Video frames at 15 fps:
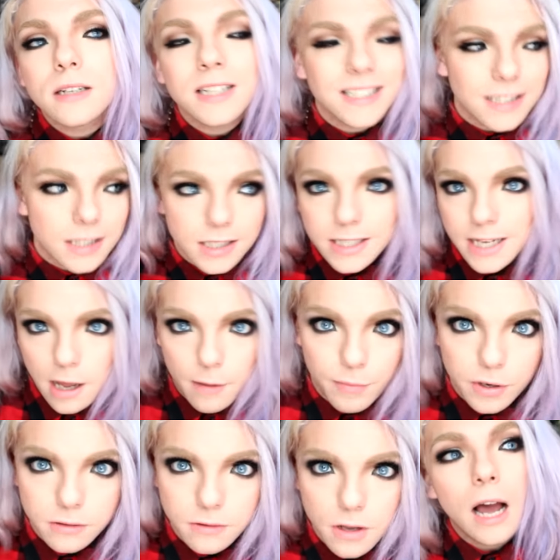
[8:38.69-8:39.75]
it doesn't need to
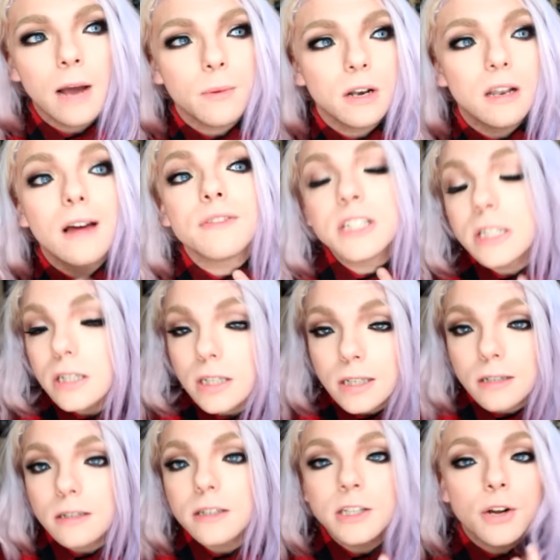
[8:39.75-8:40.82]
happen. I would love to
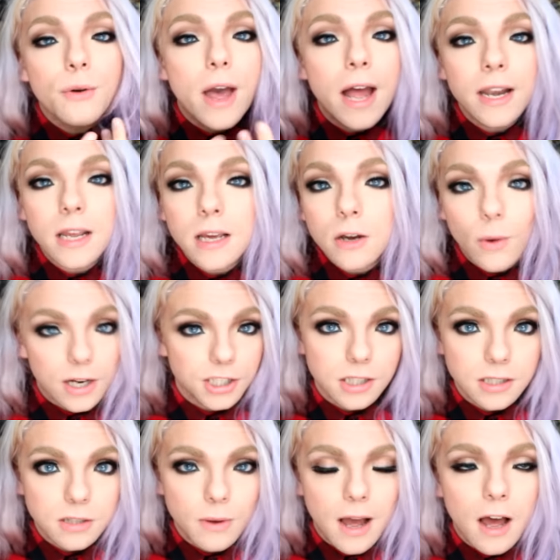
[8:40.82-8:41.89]
hear, you know, any
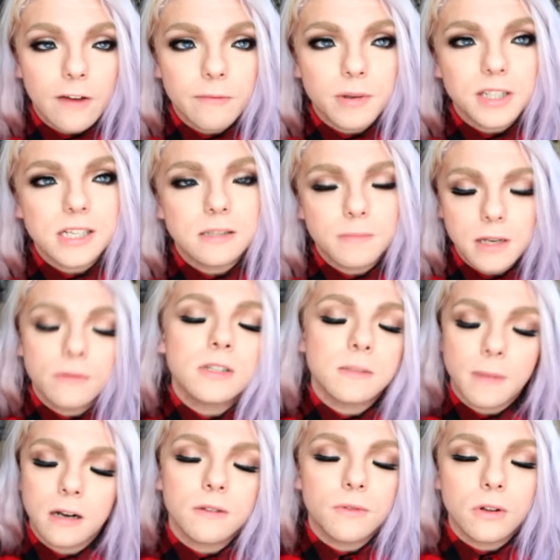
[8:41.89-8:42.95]
questions you have, but just be
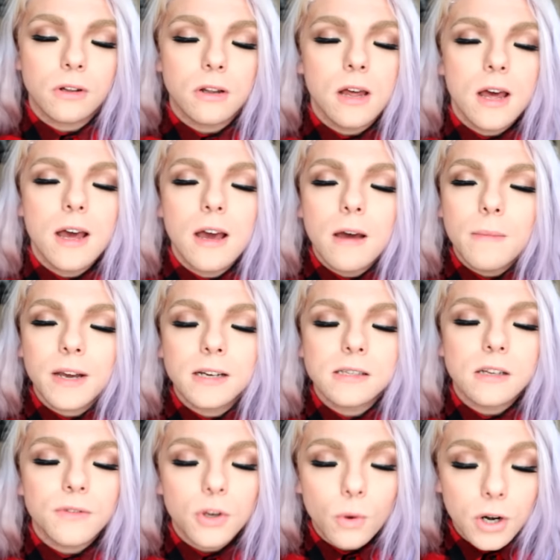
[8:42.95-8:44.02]
respectful
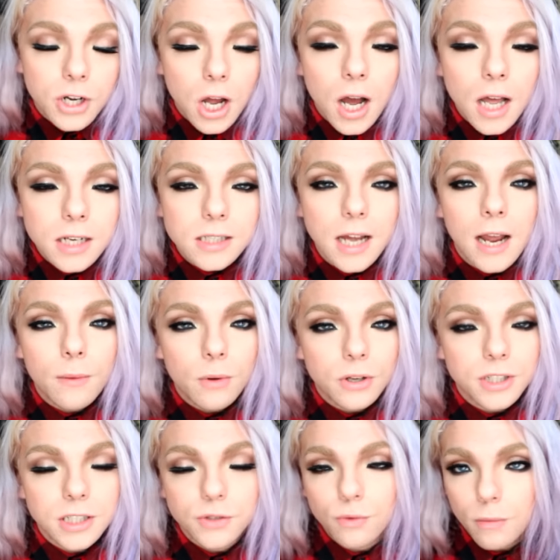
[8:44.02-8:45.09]
because if you are not, I
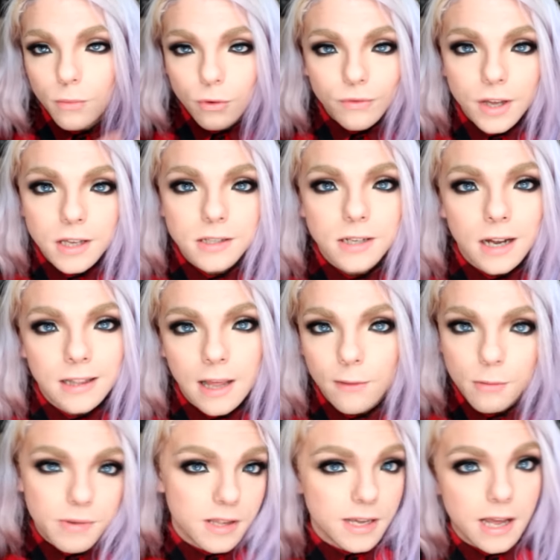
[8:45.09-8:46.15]
will just remove it and that
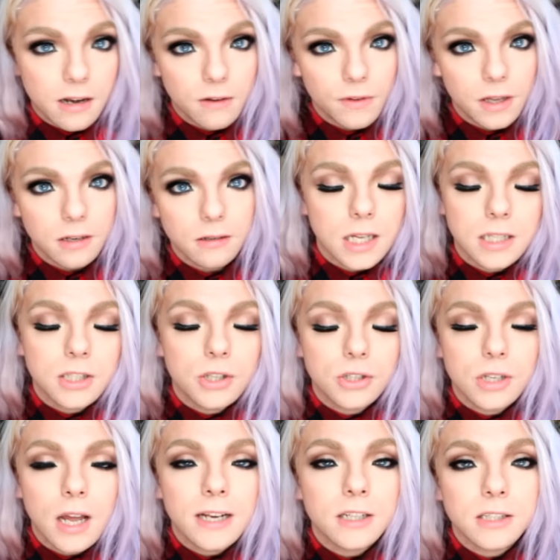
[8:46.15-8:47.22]
will be the end of it.
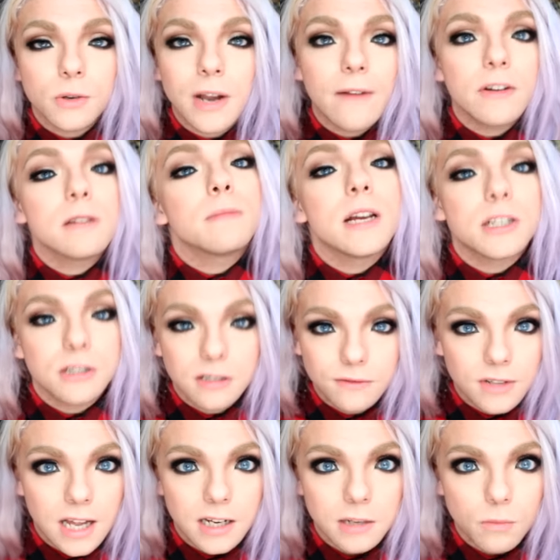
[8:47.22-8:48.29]
just, I just don't have any patience
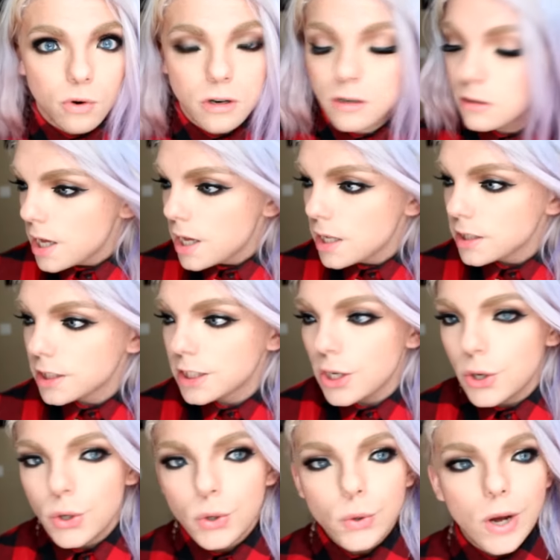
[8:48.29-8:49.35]
for that anymore.
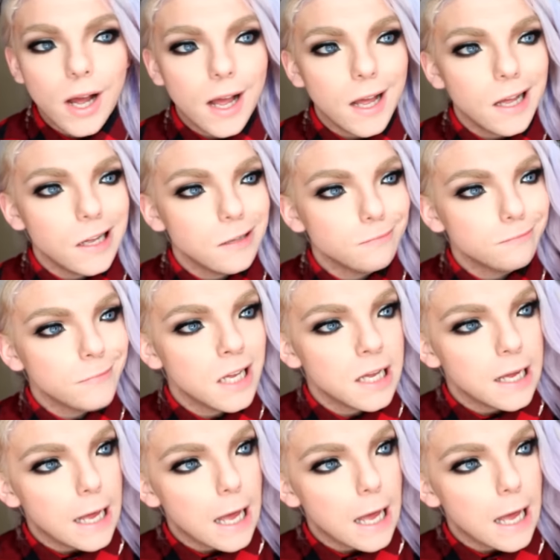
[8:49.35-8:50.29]
So, um,